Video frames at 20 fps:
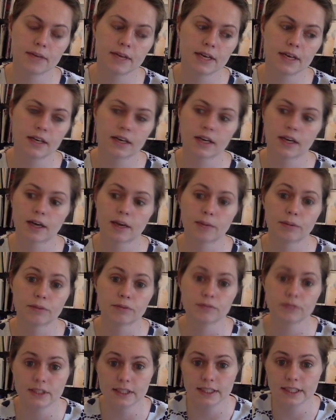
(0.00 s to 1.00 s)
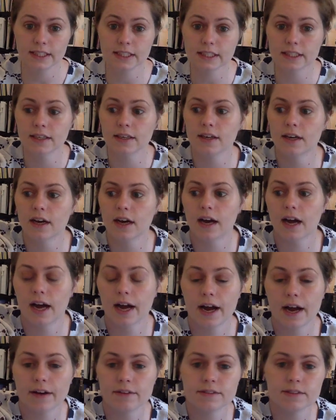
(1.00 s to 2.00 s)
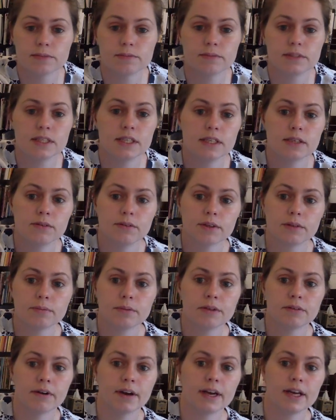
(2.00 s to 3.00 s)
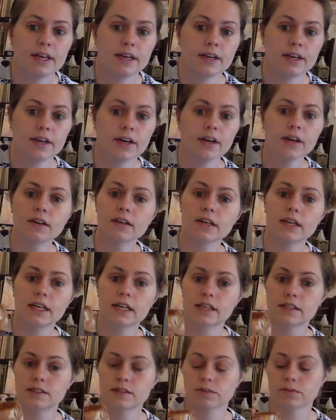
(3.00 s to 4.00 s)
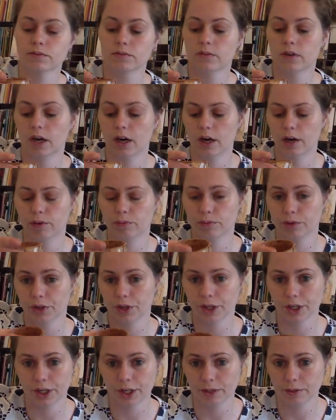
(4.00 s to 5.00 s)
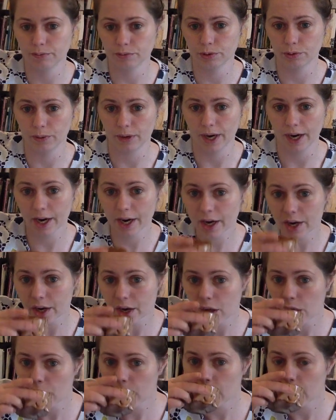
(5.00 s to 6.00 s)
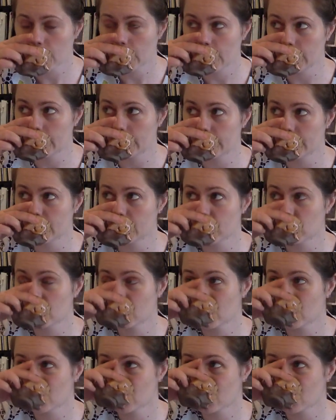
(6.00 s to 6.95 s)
make a cup of tea. I have some tea with me right here. It's really good pu'er, and